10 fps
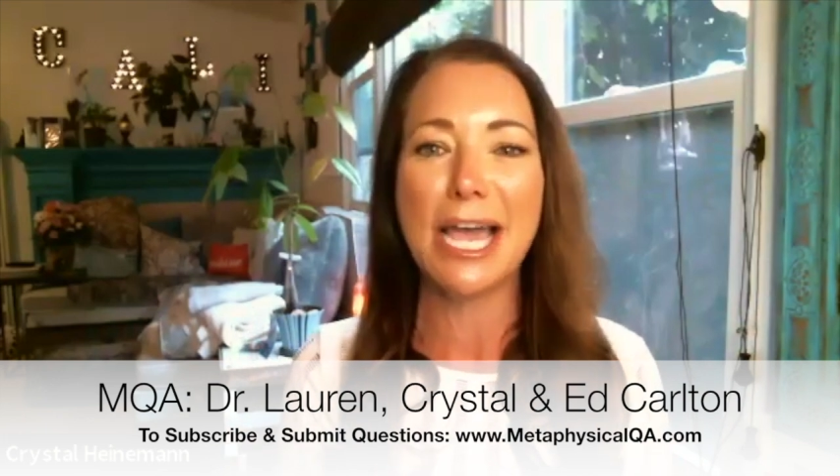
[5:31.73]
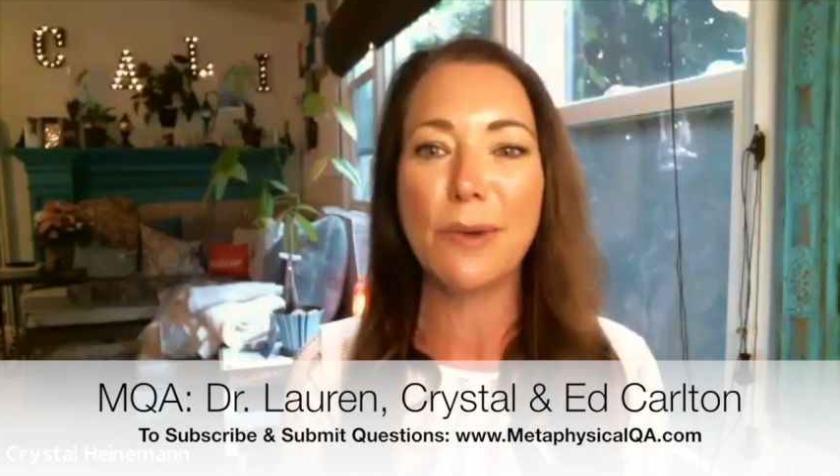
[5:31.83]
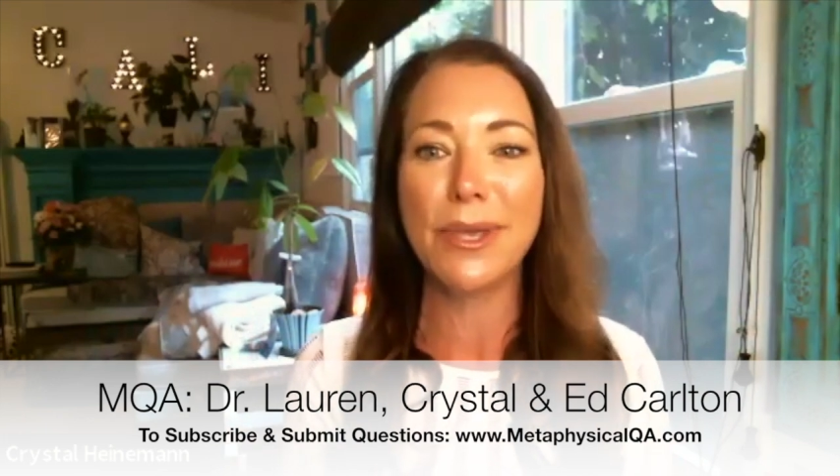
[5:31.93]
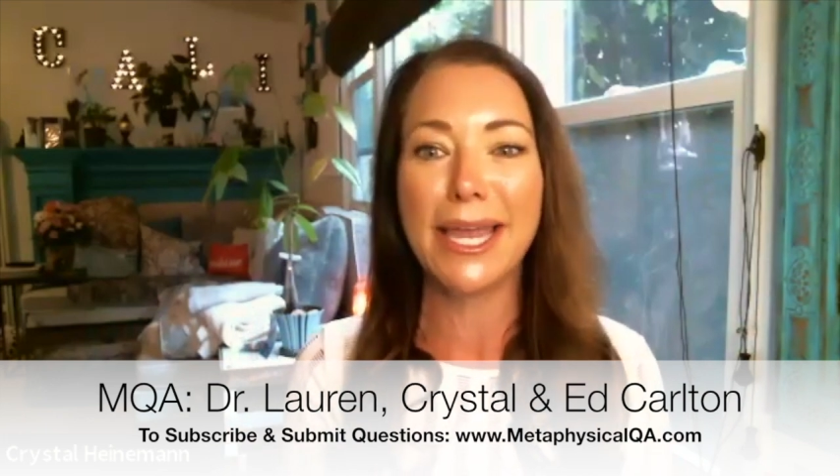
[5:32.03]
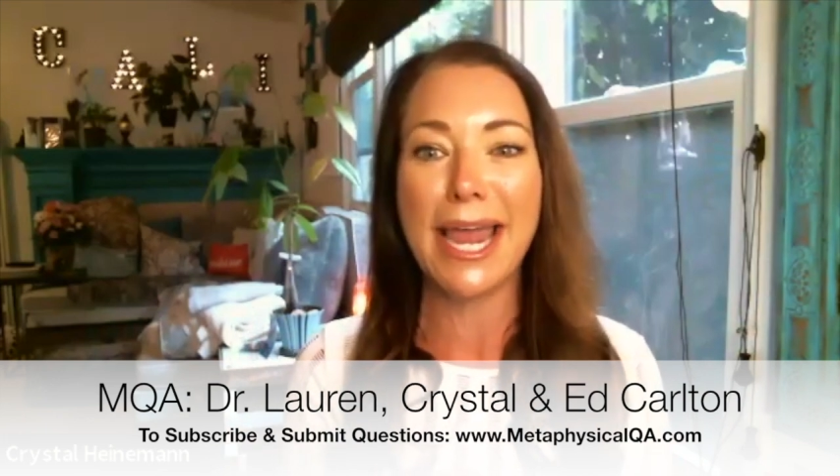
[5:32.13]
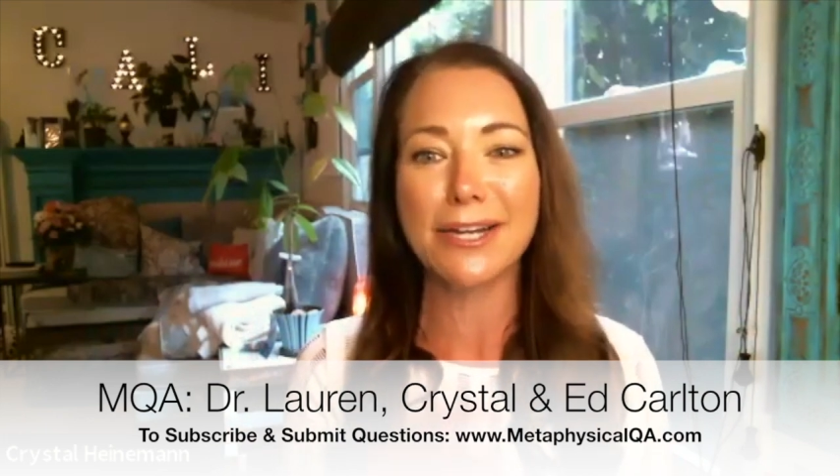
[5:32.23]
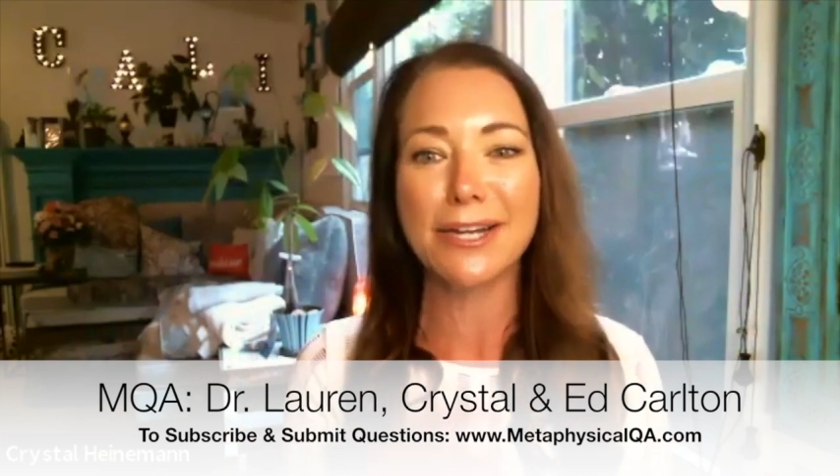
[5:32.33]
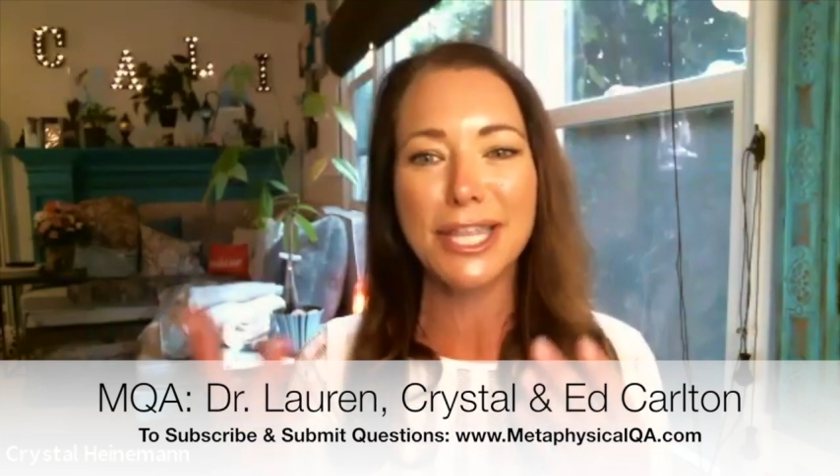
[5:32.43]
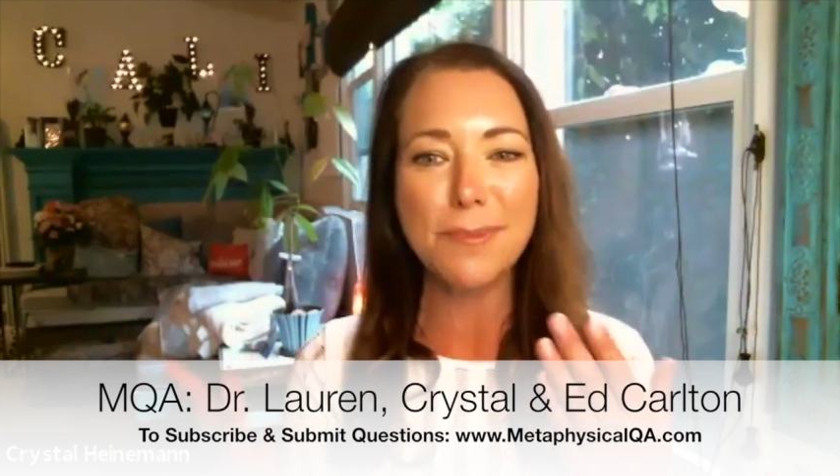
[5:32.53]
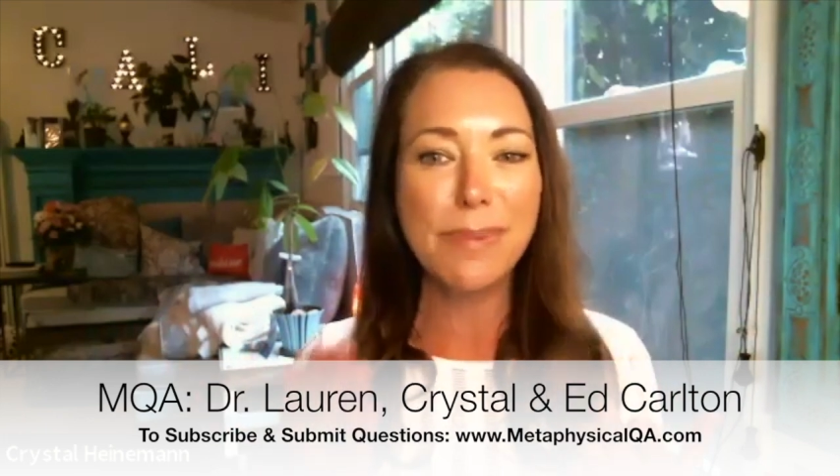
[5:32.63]
that we could
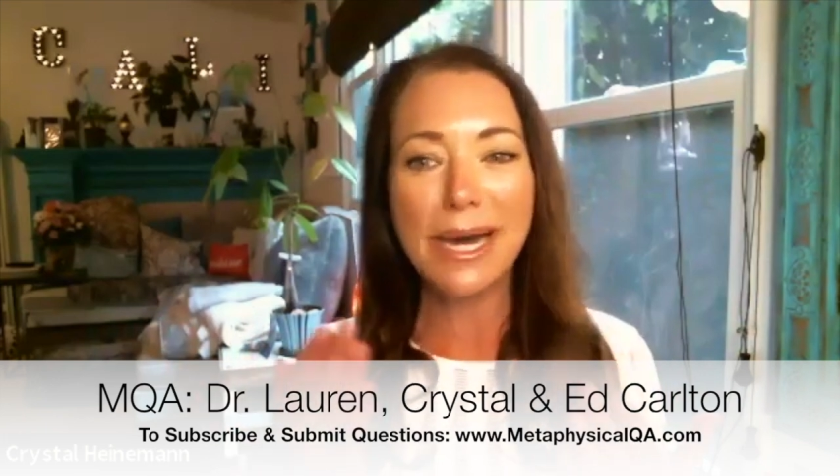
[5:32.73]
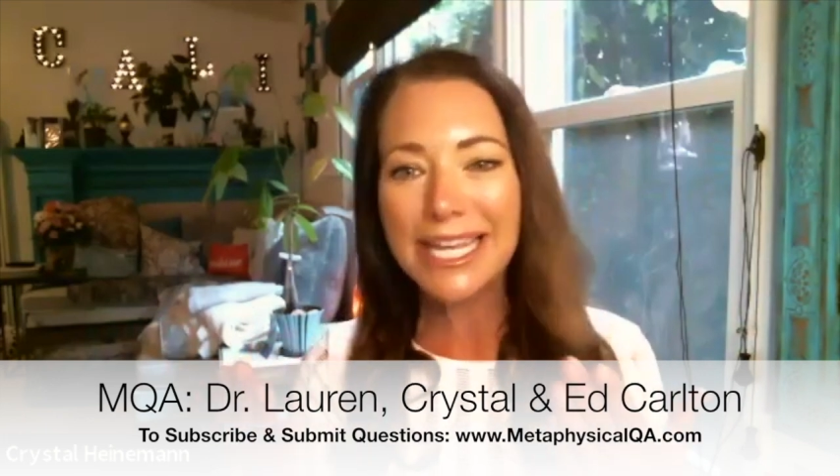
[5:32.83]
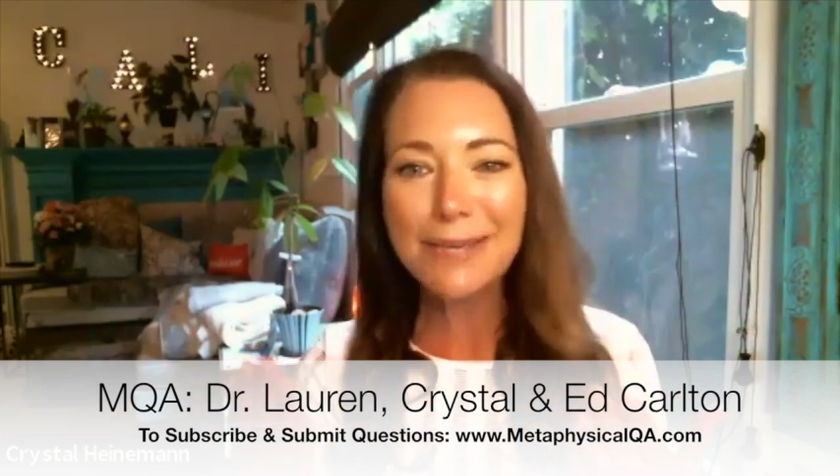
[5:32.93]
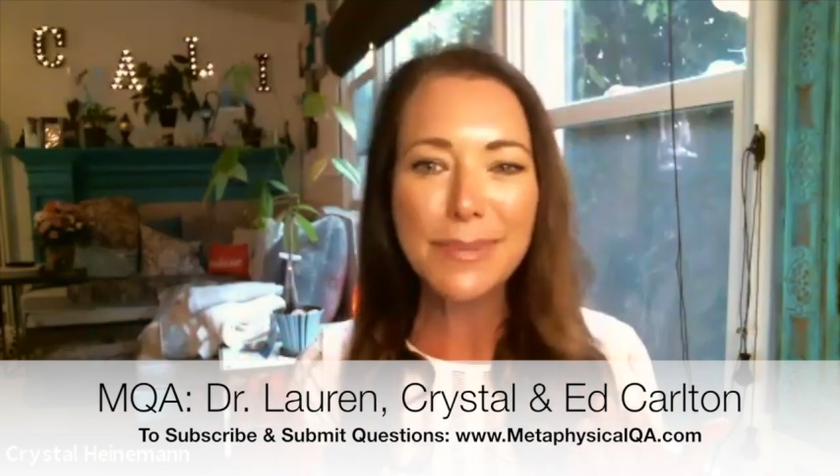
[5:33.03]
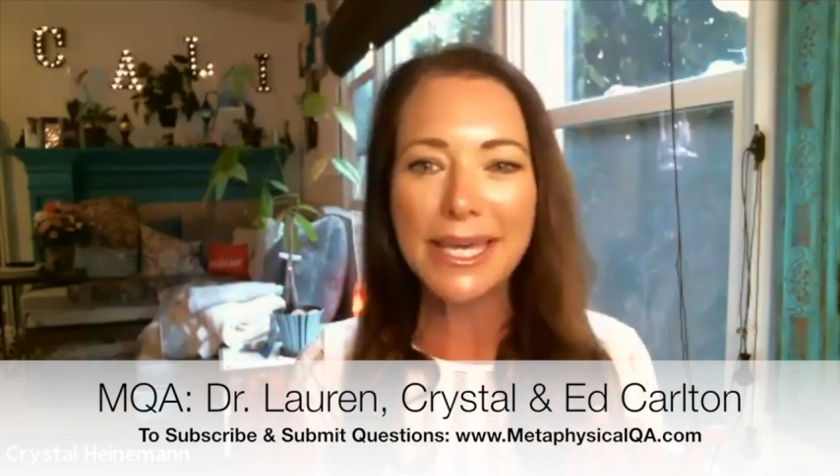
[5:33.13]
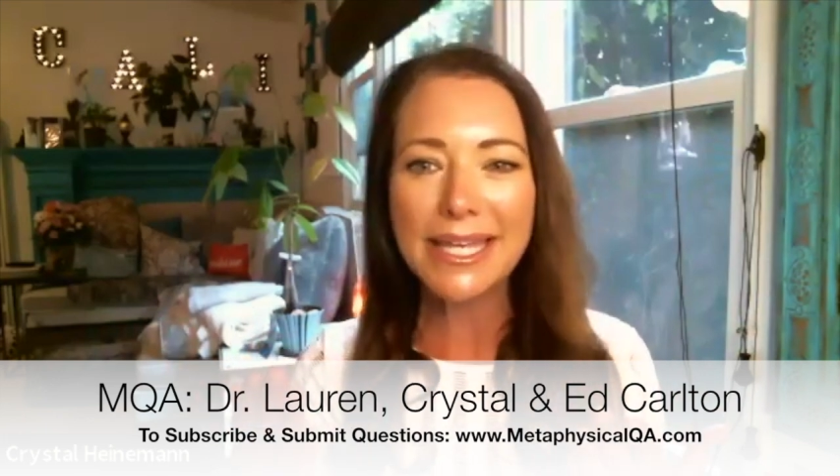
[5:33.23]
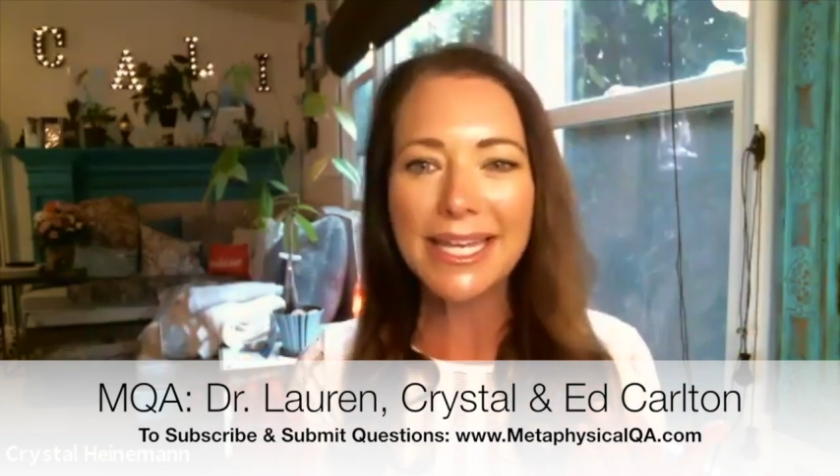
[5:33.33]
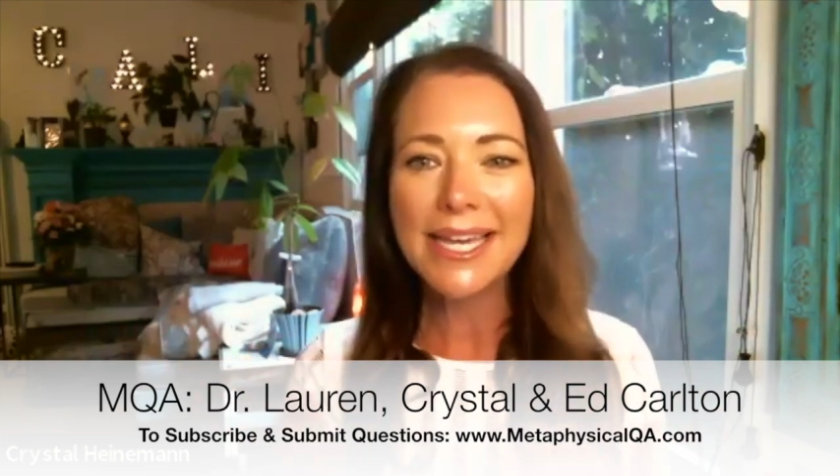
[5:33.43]
actually buddy bid.